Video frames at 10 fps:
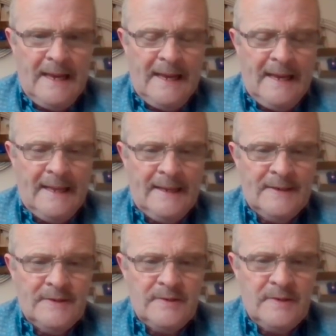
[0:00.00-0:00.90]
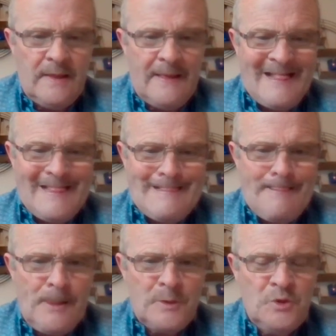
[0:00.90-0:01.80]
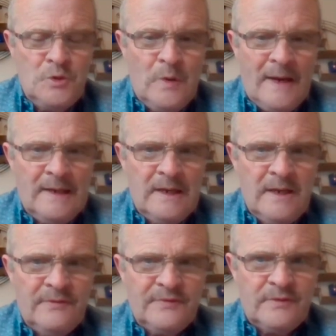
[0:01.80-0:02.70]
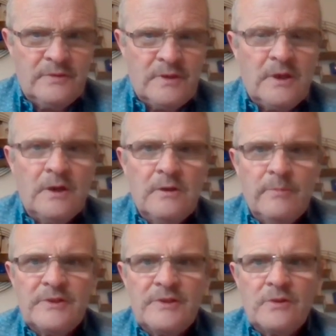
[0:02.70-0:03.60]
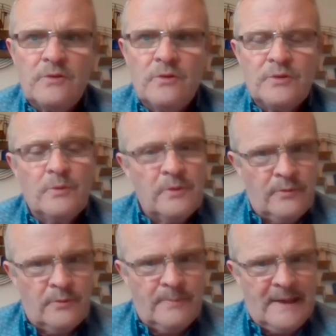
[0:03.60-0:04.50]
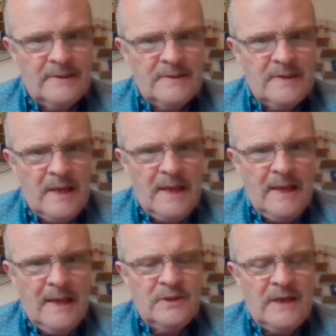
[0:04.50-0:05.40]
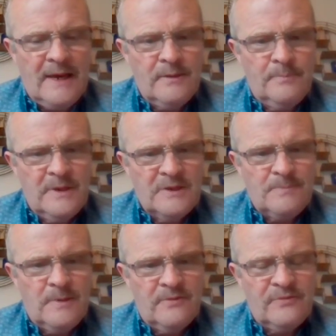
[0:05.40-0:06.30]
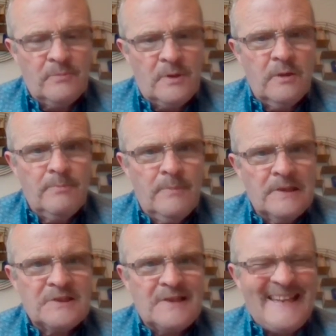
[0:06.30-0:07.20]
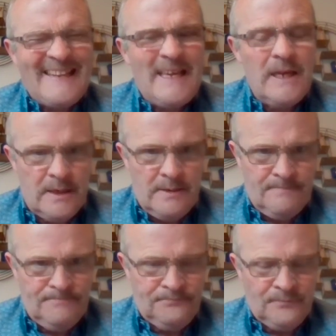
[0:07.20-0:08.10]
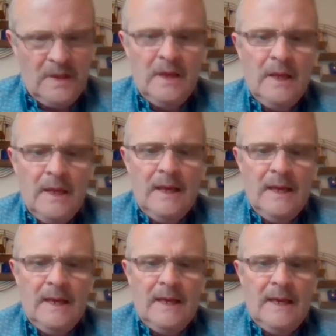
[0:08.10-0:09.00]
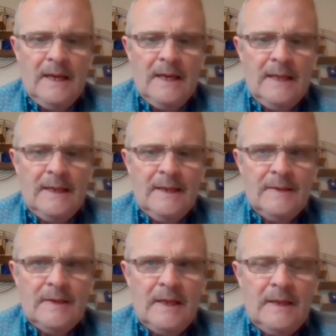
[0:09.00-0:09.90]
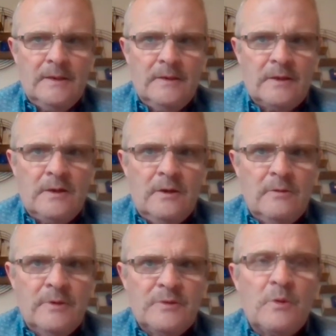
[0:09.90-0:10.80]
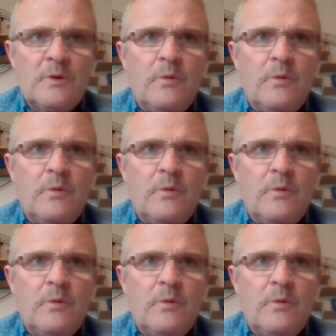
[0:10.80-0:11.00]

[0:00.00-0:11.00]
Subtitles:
and you had left the Cowboys to go to another band. You had a bass player from Clonmel standing in, and the Cowboys were